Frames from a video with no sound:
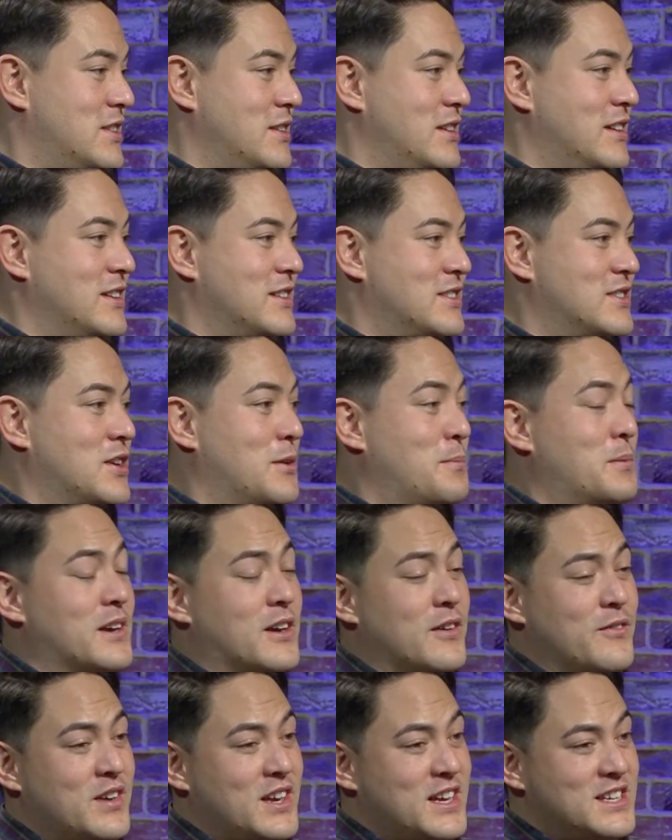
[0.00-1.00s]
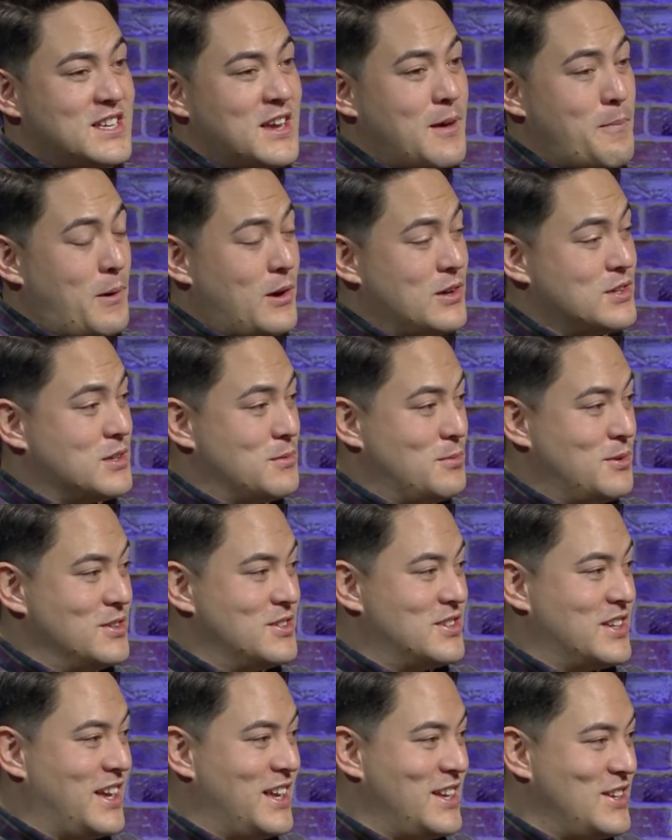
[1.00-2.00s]
the topic of, is it possible
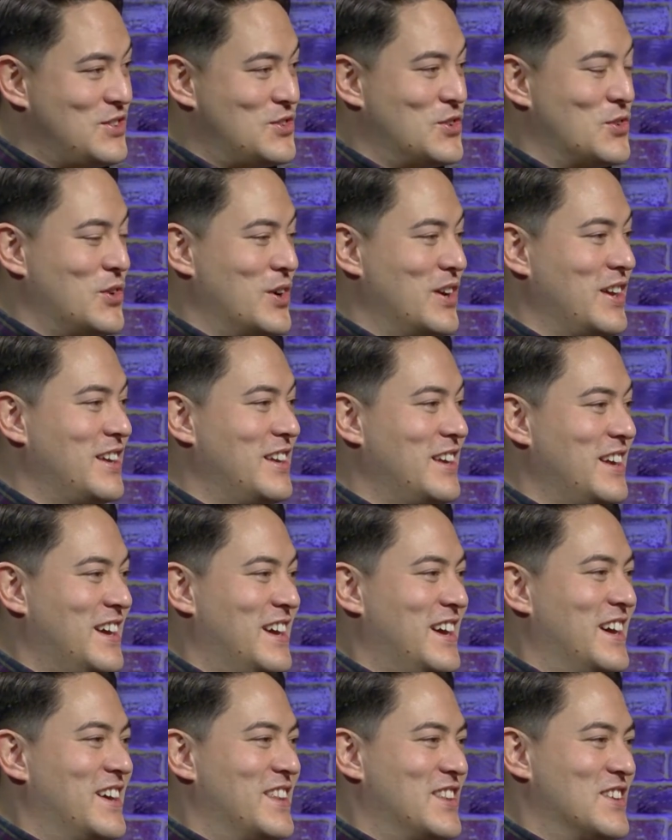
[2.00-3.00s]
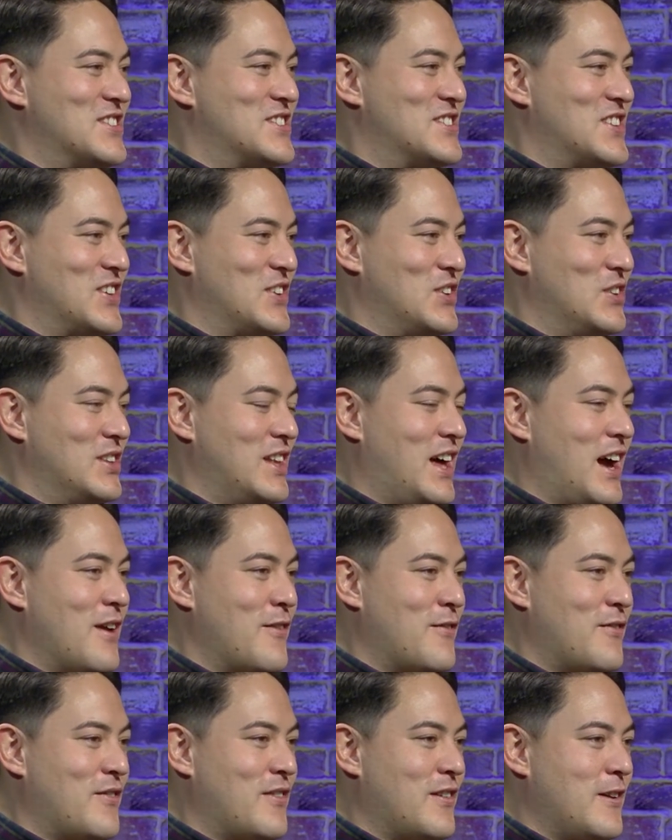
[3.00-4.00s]
to enjoy the single
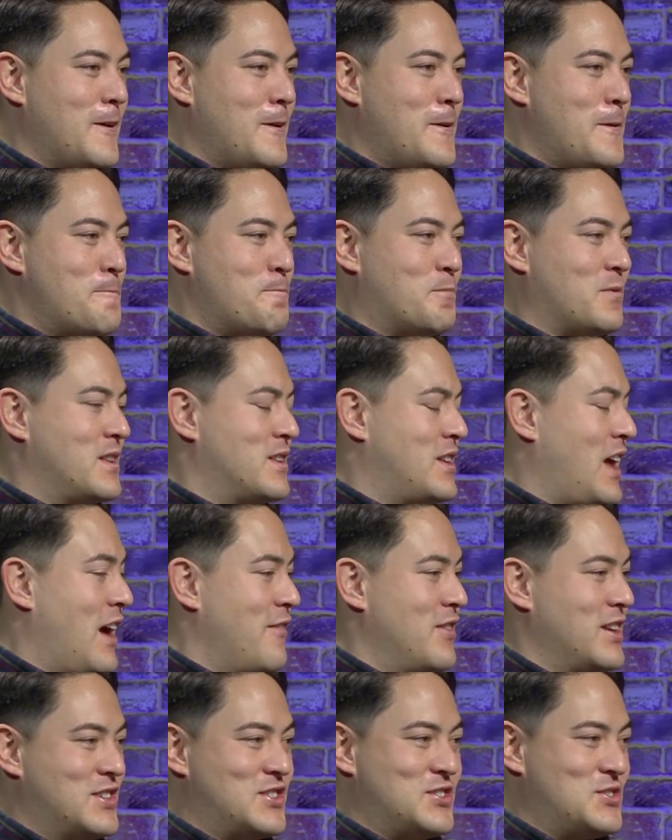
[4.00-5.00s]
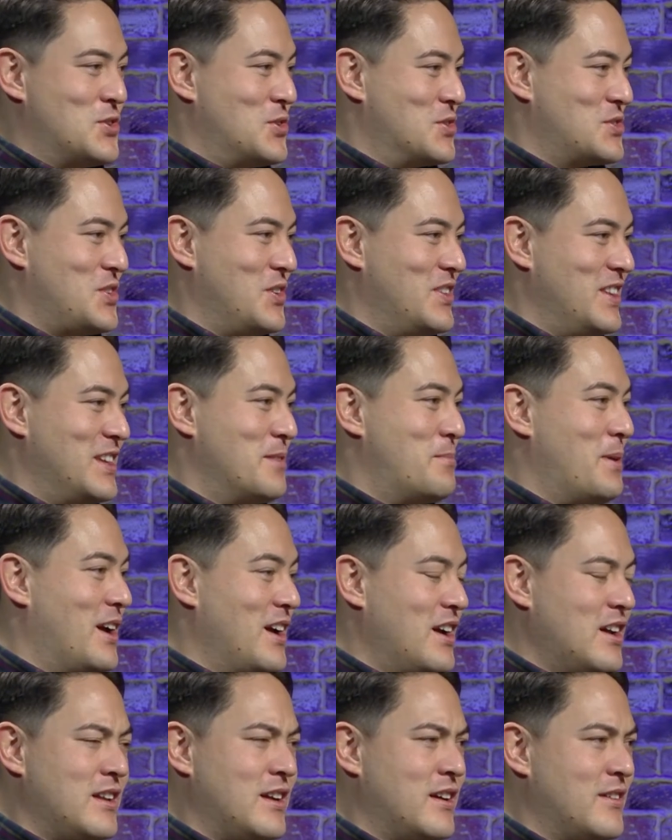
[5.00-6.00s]
life? And having talked to you a little bit
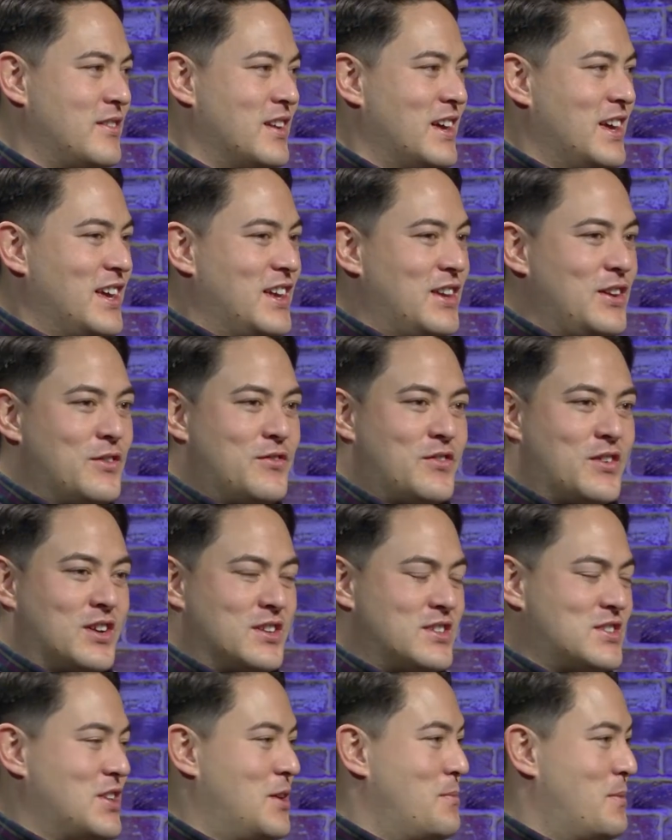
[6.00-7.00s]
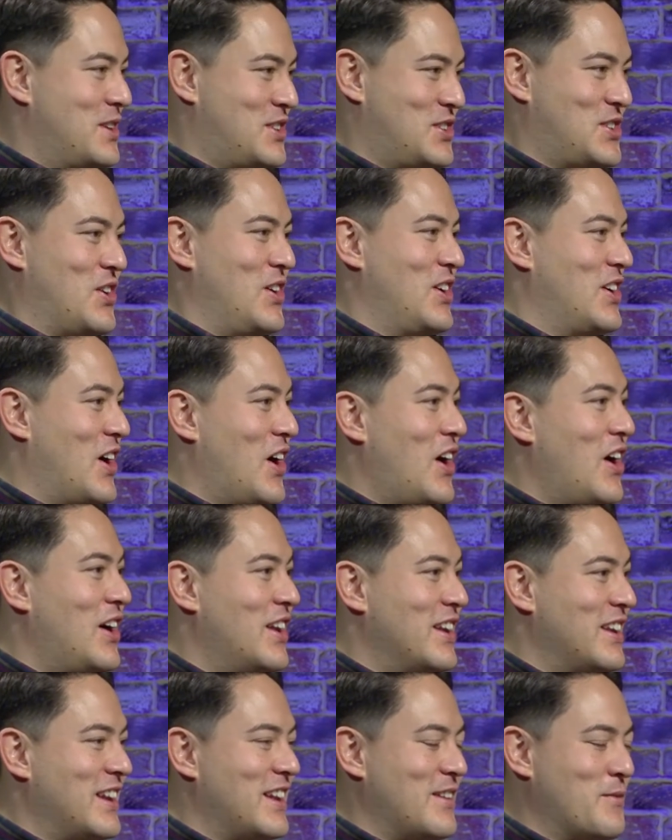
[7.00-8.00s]
earlier, you've got so much going
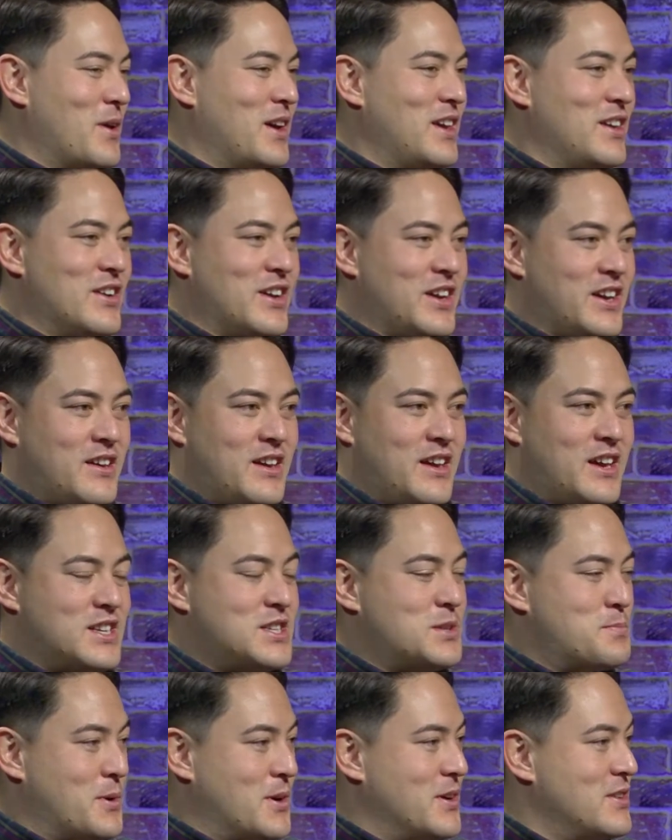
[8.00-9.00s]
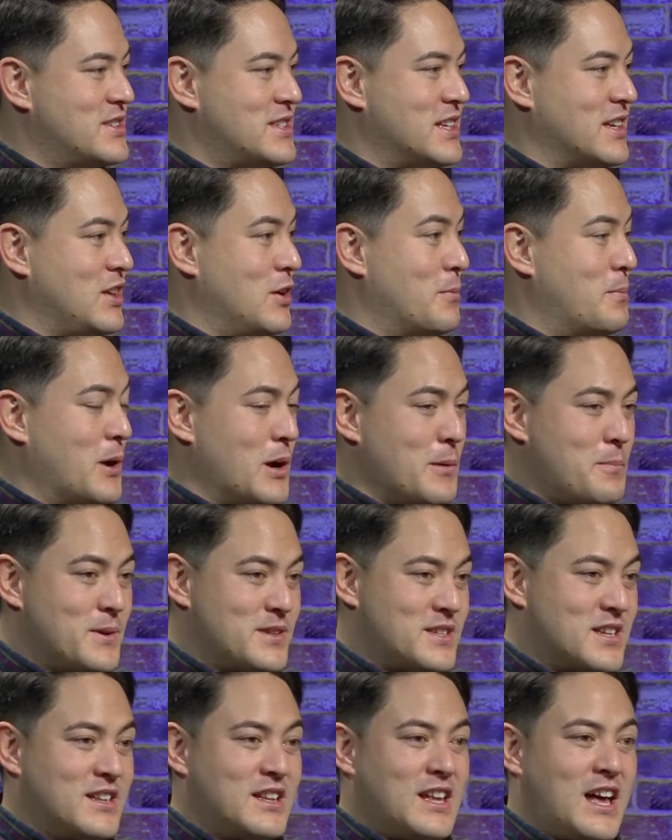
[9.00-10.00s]
on where you're experiencing your
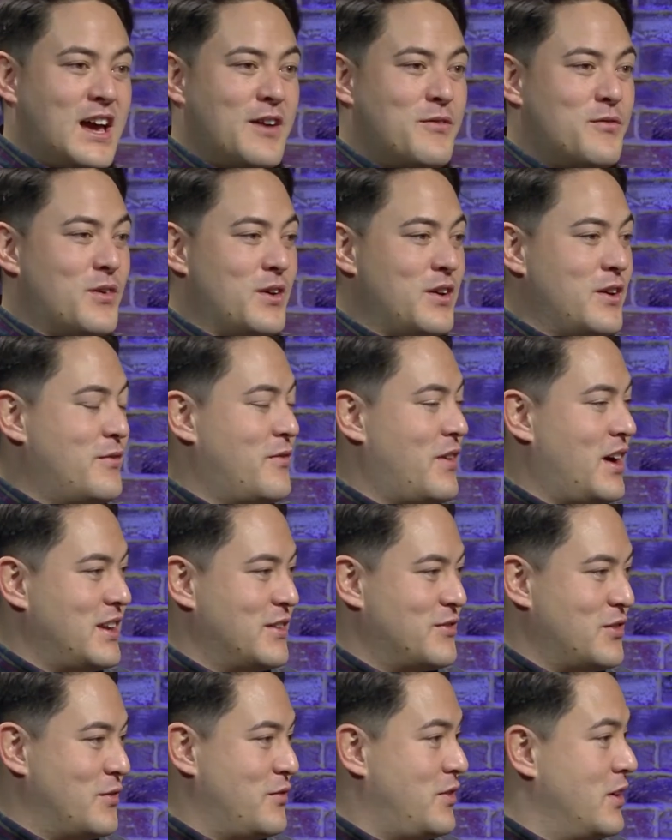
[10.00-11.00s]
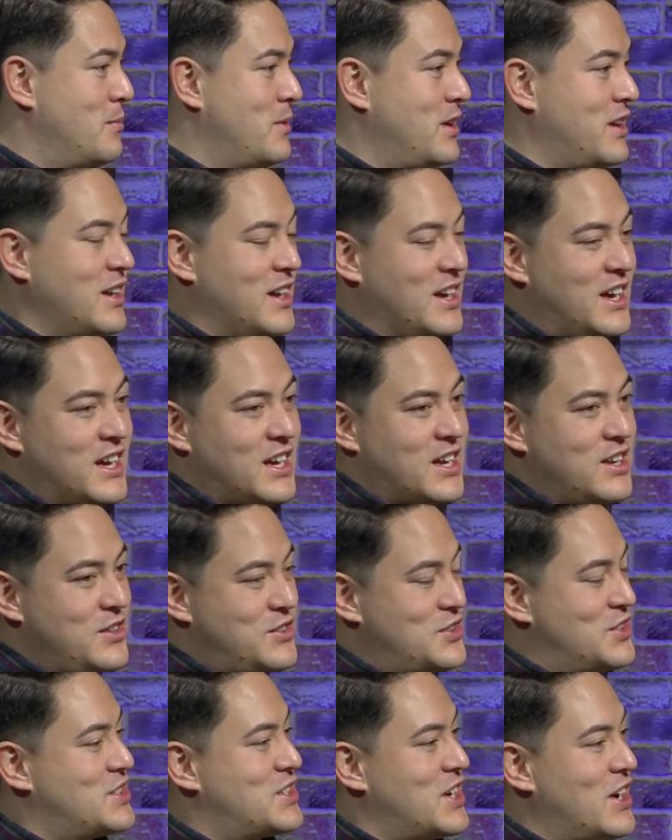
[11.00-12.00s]
purpose in life, where you're finding fulfillment. Can you
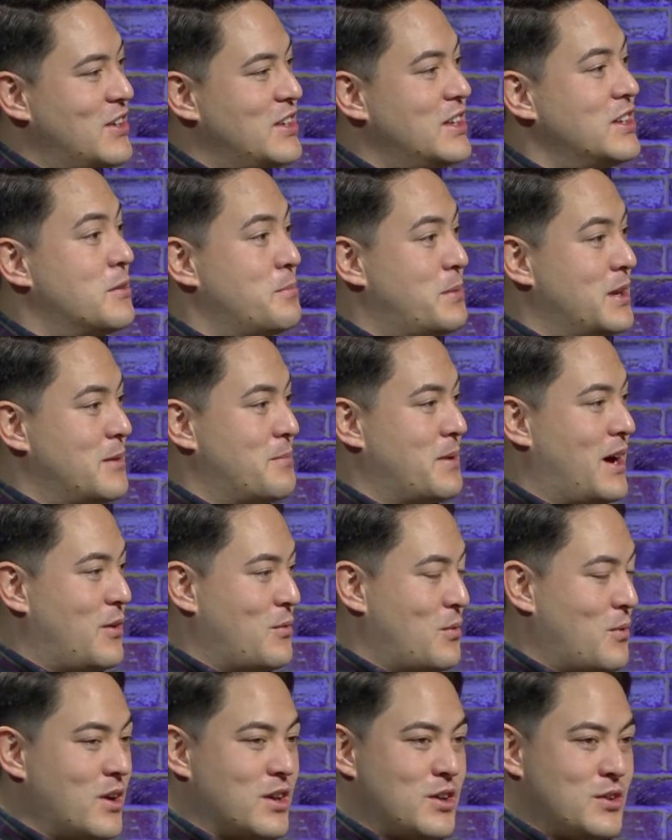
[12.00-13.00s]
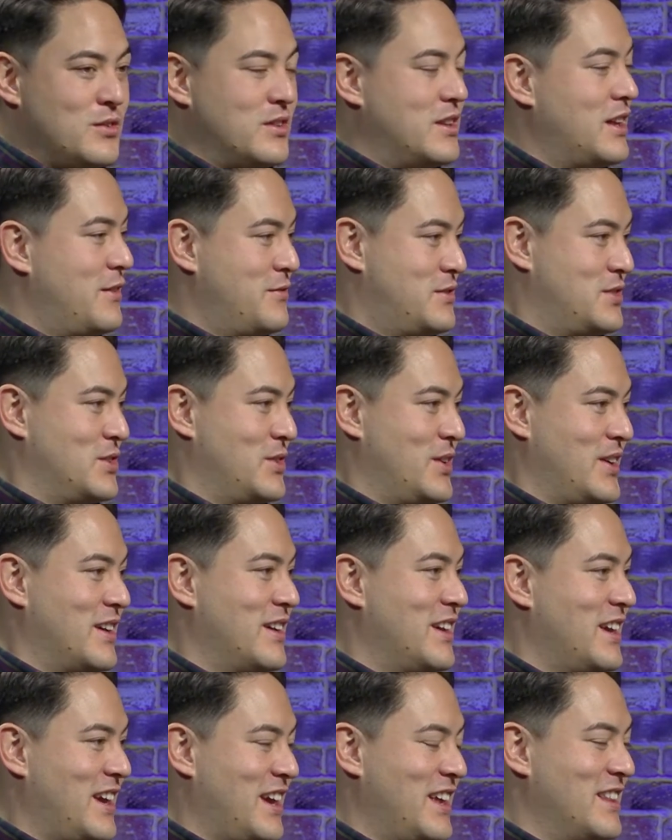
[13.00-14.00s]
just share a little bit about what you love doing
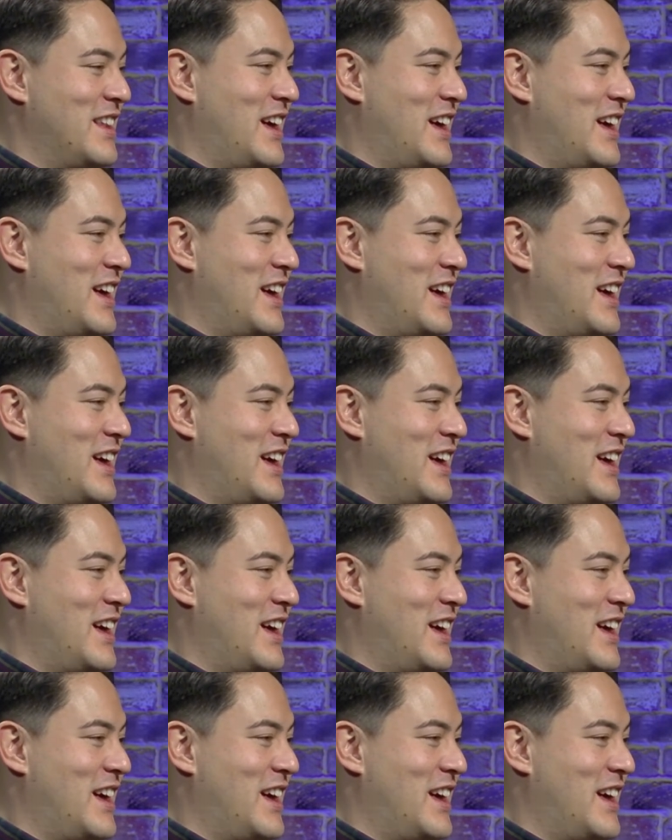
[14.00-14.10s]
in